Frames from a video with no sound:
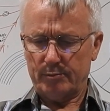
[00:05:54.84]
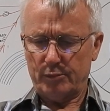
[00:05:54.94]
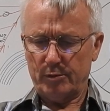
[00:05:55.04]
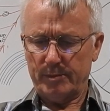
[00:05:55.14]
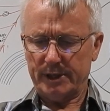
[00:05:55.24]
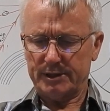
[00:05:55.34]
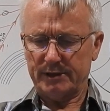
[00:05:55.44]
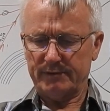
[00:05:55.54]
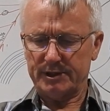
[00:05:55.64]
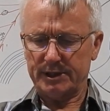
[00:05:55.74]

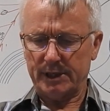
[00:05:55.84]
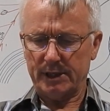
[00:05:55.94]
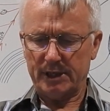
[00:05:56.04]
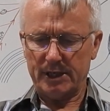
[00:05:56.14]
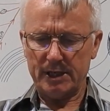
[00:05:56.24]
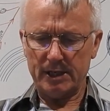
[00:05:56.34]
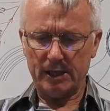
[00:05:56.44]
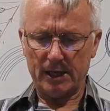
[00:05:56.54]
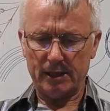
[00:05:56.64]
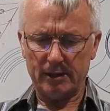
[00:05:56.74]
permeativity E
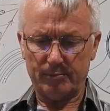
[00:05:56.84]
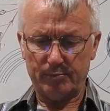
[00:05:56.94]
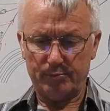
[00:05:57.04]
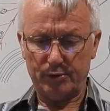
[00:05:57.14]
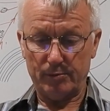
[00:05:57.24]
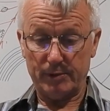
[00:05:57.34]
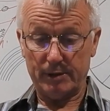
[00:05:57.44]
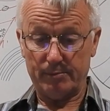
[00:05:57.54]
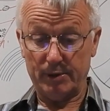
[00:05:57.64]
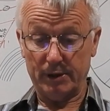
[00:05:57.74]
and the
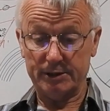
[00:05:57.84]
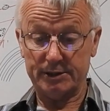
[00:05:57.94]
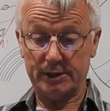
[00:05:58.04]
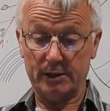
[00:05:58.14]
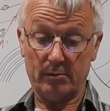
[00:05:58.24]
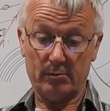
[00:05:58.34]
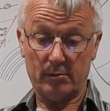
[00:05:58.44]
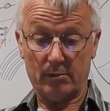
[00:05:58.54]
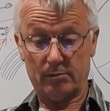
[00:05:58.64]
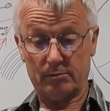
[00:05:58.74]
permeability,
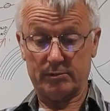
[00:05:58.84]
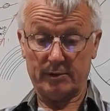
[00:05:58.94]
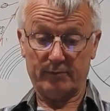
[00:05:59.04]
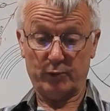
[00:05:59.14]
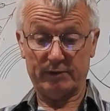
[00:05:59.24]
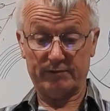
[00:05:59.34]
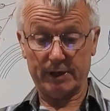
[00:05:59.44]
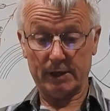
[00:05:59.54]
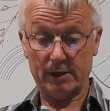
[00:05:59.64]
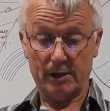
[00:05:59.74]
some weird
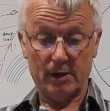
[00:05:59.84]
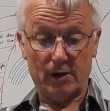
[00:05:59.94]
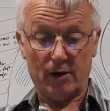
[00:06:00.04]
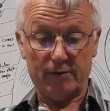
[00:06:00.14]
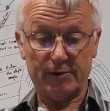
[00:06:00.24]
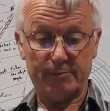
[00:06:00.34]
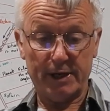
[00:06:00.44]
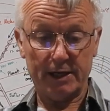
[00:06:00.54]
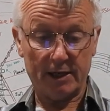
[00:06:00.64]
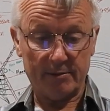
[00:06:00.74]
figure, of the
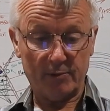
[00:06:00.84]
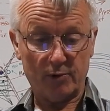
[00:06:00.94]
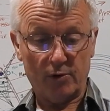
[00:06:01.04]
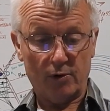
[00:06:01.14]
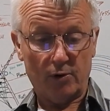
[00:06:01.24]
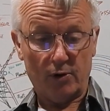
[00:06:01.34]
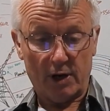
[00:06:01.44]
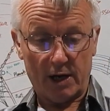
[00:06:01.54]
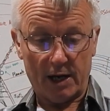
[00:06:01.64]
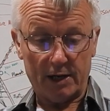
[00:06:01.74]
medium
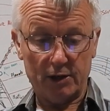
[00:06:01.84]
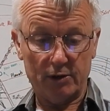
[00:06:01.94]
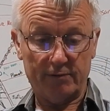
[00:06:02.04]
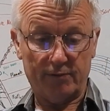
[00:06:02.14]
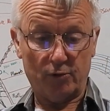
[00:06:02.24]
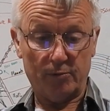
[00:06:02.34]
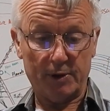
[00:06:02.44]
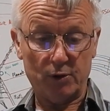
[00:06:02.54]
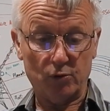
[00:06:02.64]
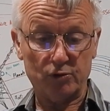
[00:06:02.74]
are uniform in all